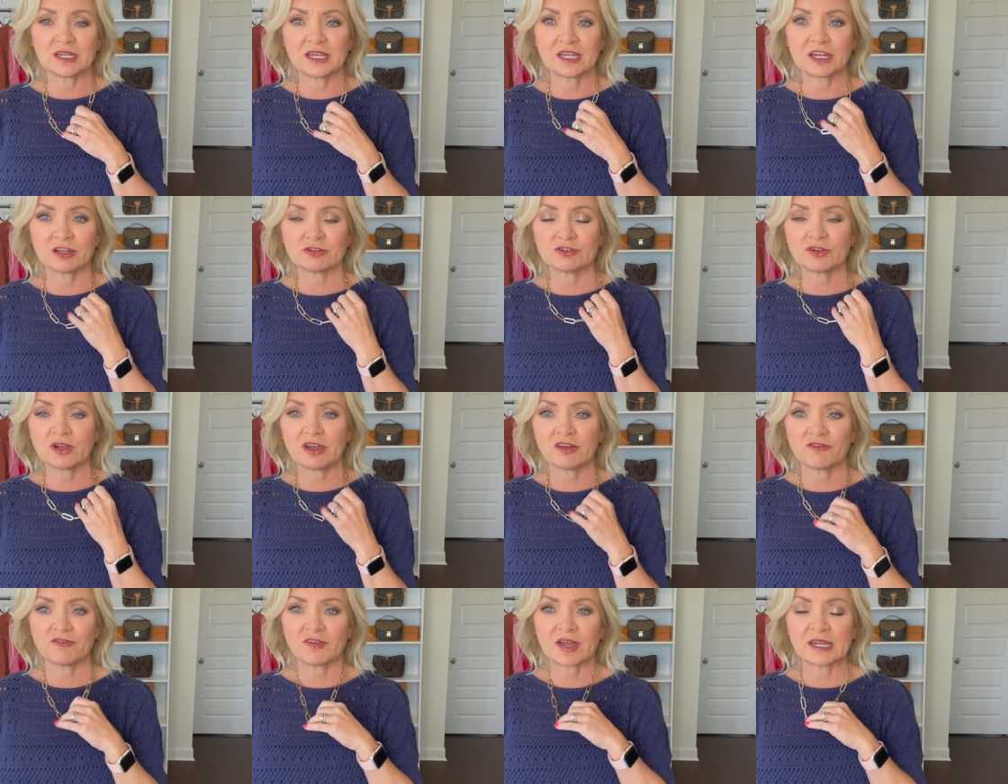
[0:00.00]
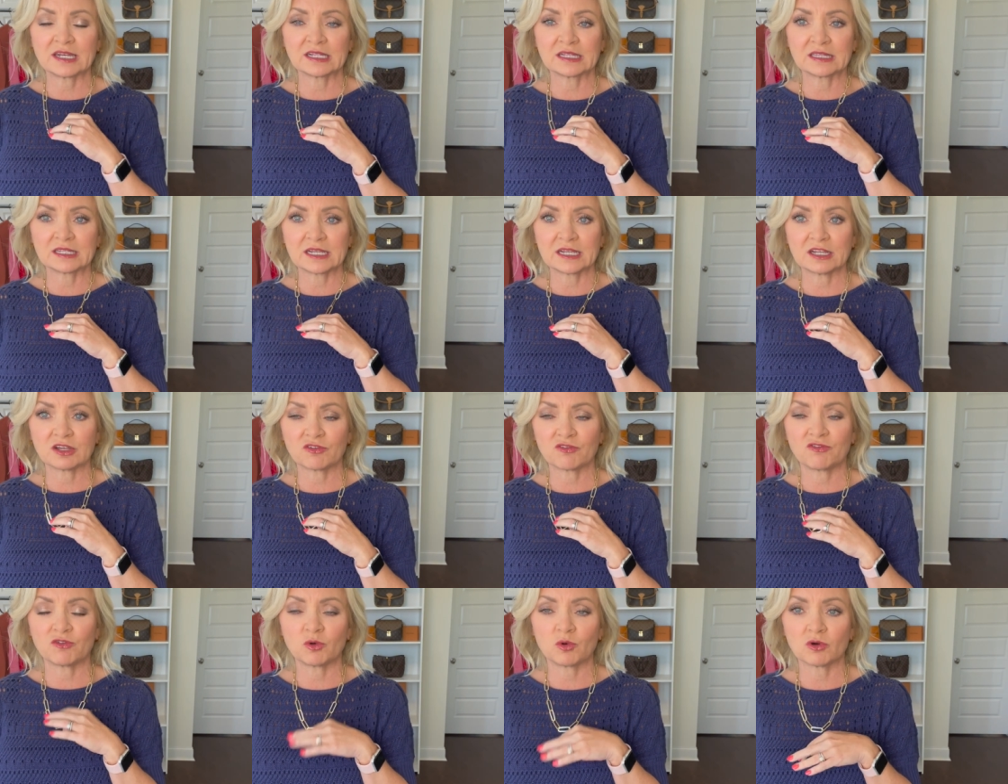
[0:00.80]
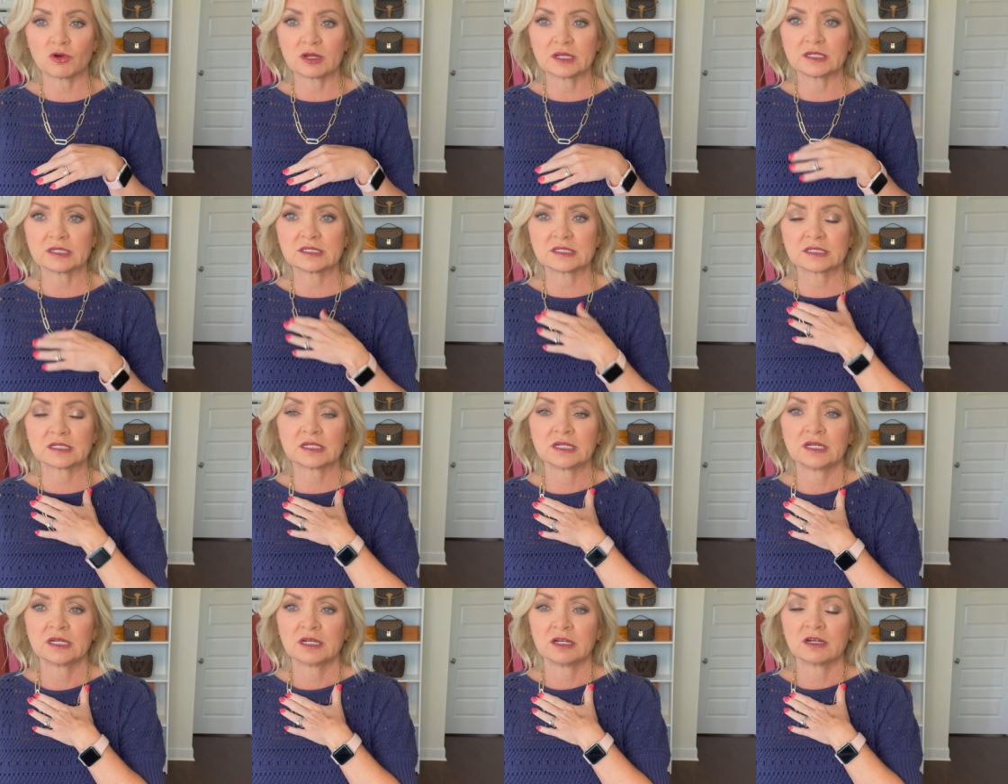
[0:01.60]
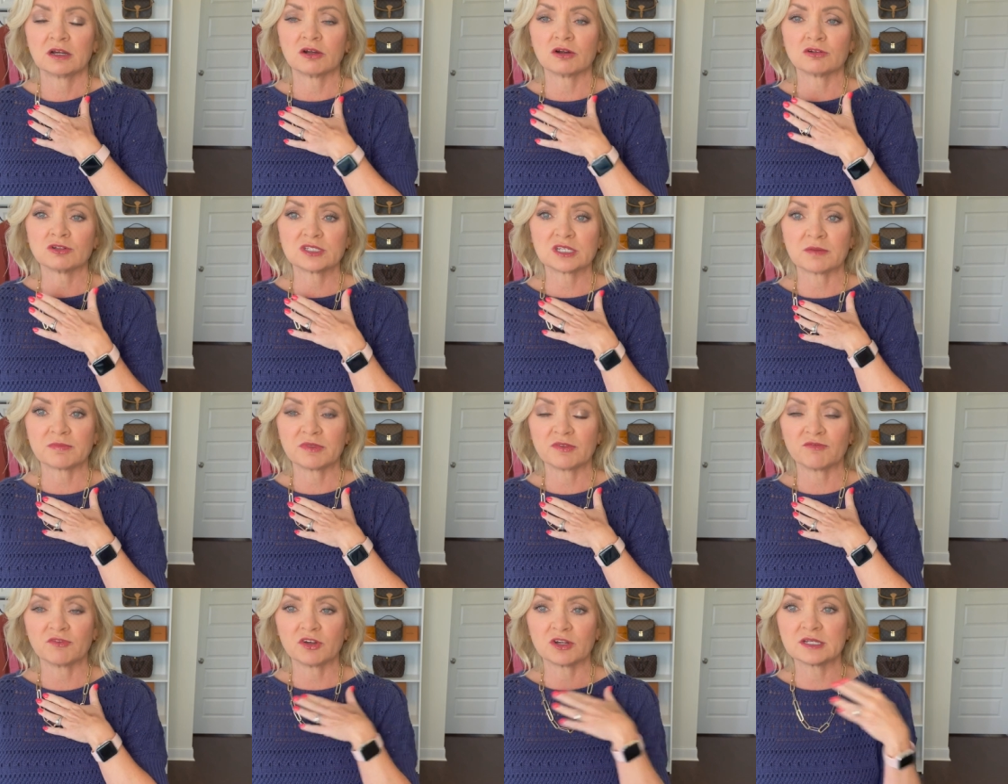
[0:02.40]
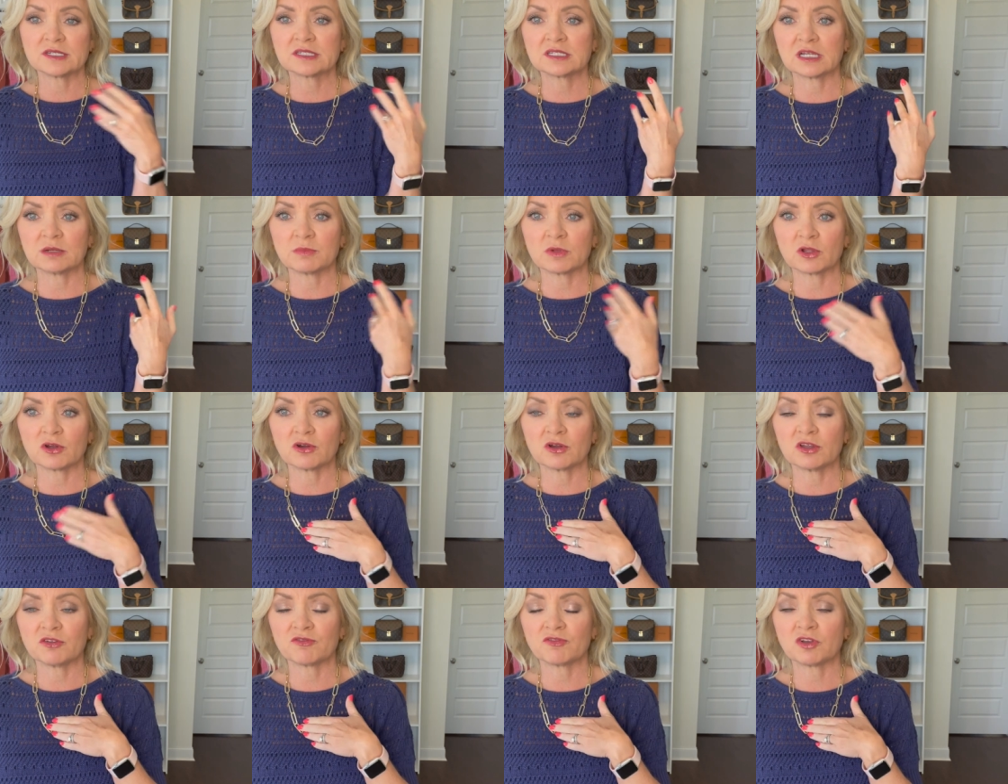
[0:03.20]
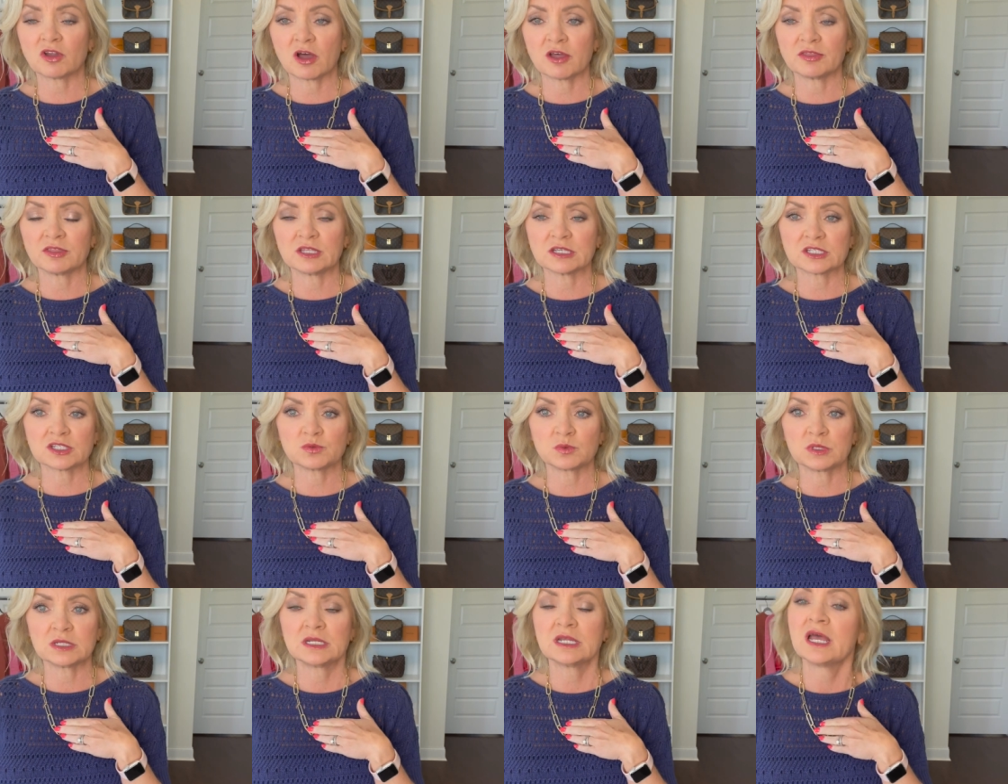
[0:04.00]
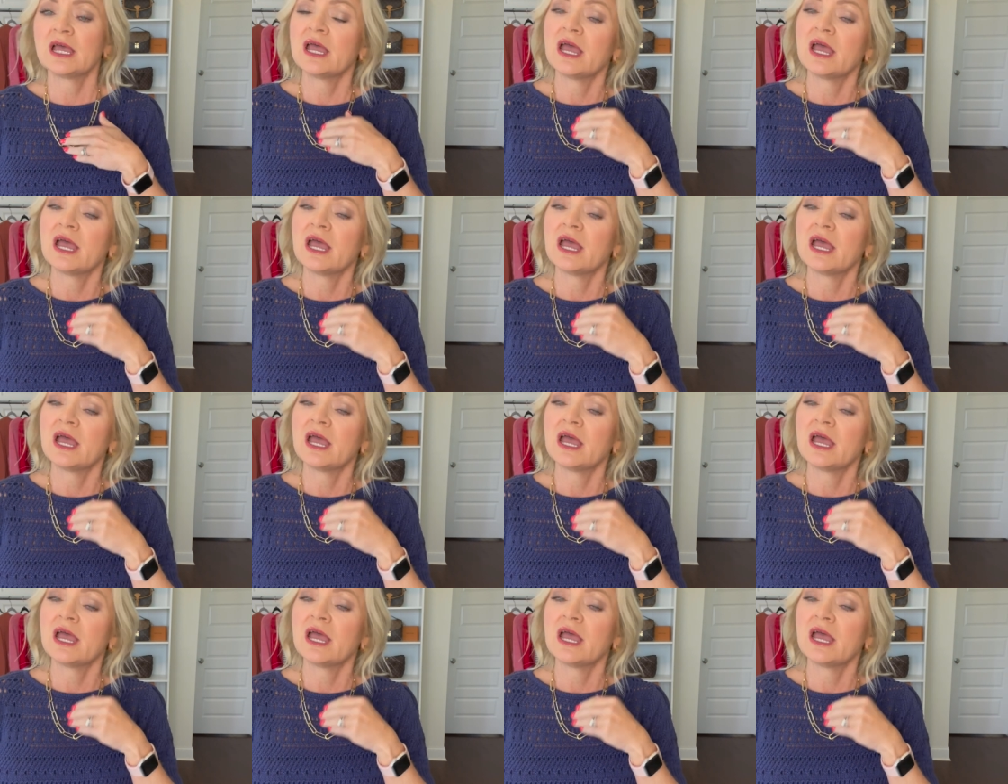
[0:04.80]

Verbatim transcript: And I'll try to find a link for it or something very similar, if not this one.